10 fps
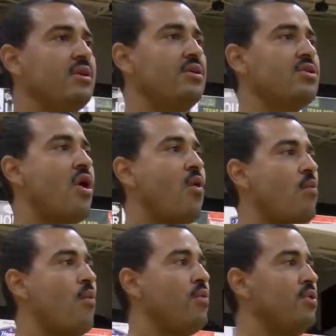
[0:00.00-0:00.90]
you
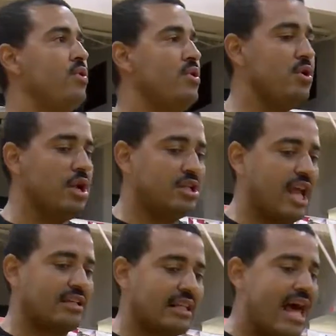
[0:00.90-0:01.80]
don't, it
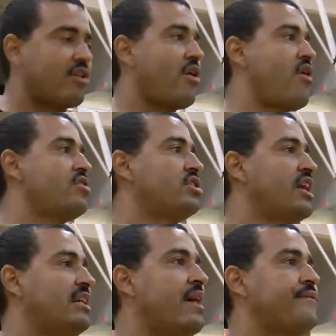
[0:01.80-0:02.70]
takes a lot of courage to
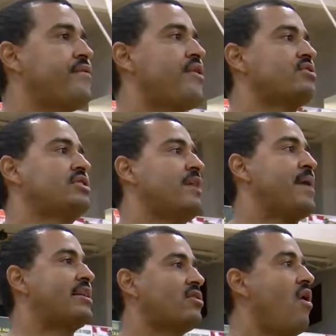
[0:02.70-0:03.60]
take that first step
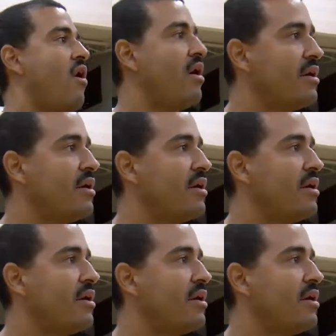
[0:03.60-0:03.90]
out the car.